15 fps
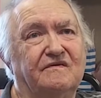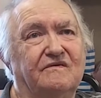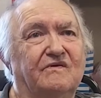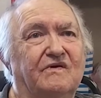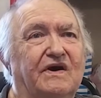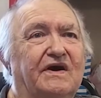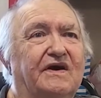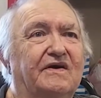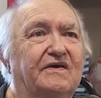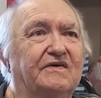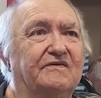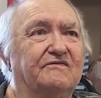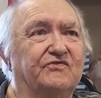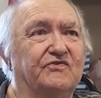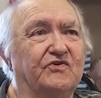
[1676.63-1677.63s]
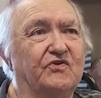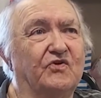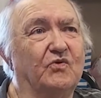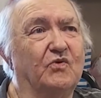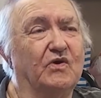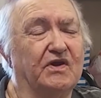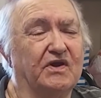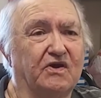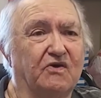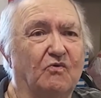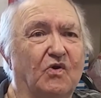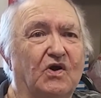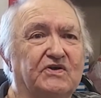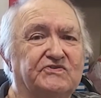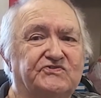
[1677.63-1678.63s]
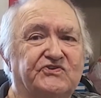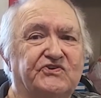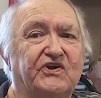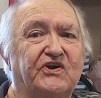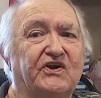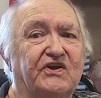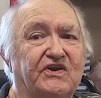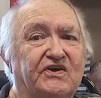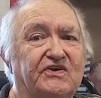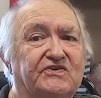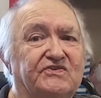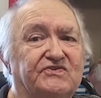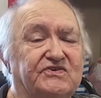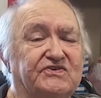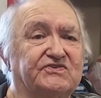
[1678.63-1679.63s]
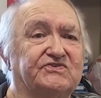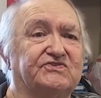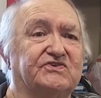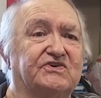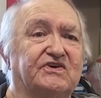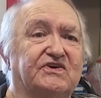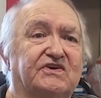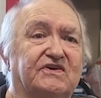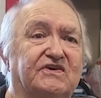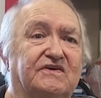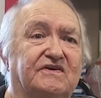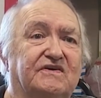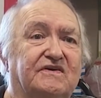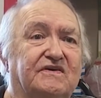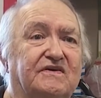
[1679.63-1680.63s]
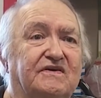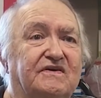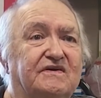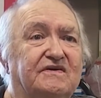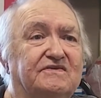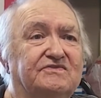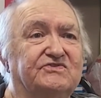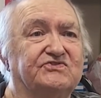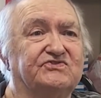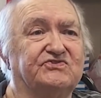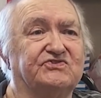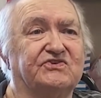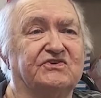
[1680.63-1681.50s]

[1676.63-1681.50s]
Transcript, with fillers: well, if you know what a Quonset hut is, it's uh, just